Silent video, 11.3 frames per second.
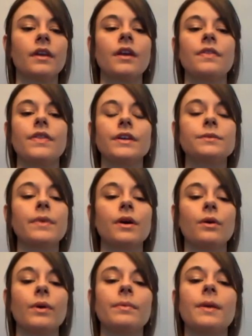This bill
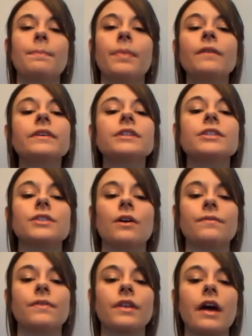would be a perfect start
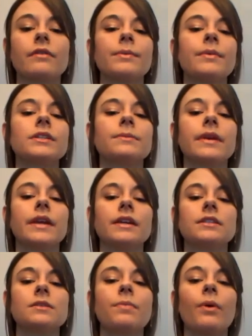for the government to begin
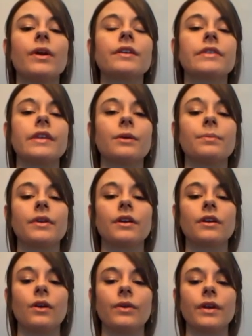supporting therapeutic
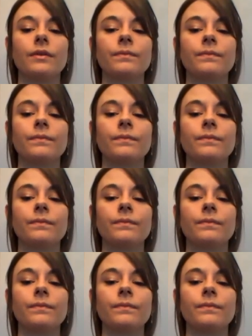cloning.